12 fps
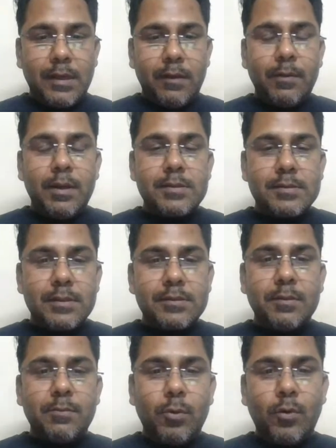I will discuss
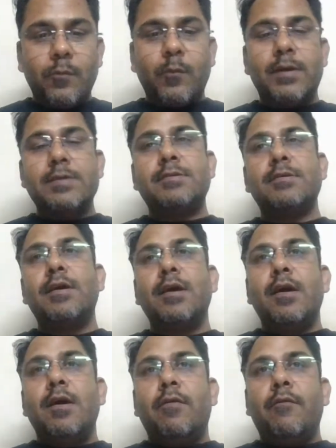the more funds
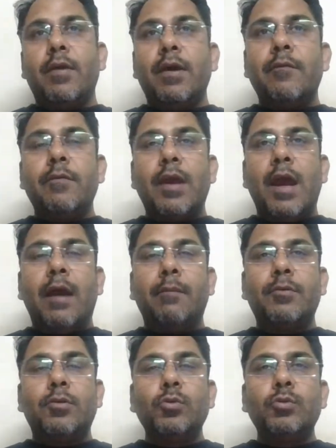where we
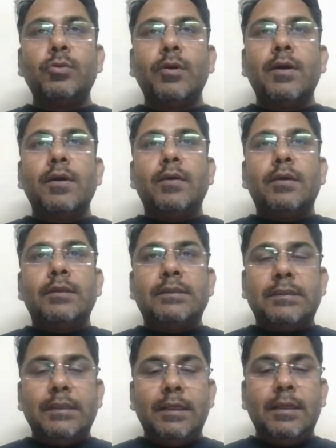have to
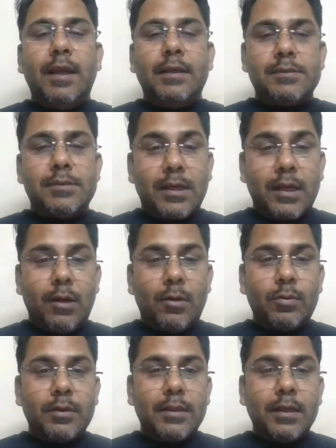see and check
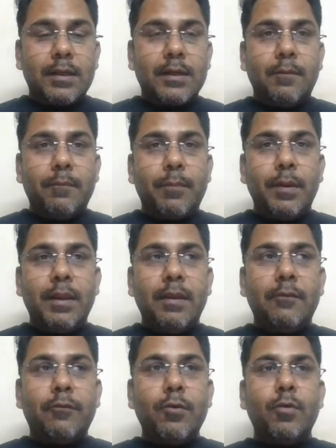out the company.
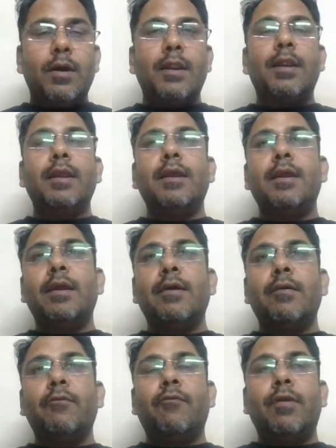If you are any
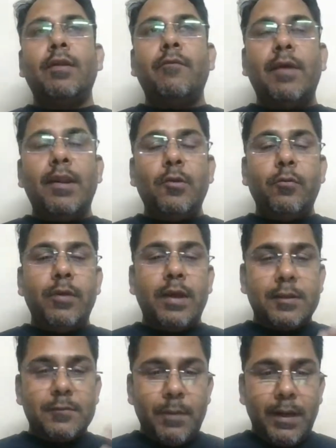fund value, we
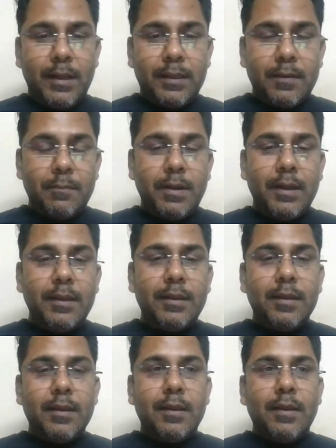are spending the money,
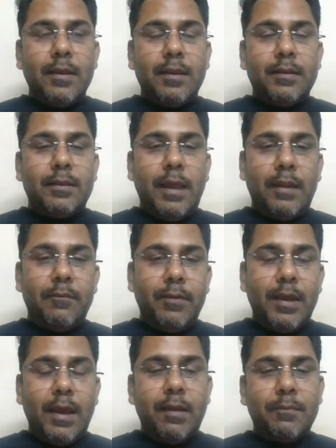then
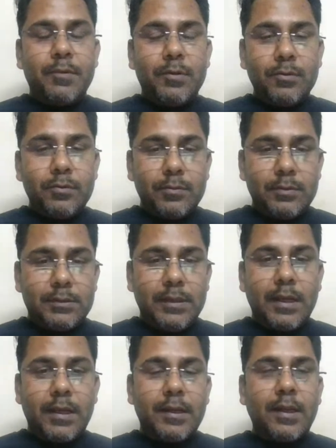we have to
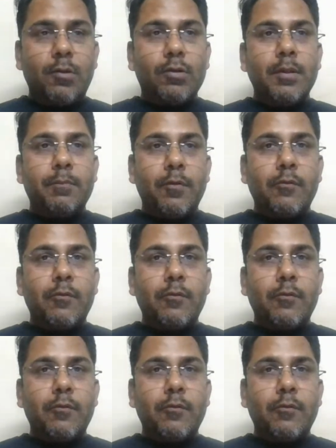check it out the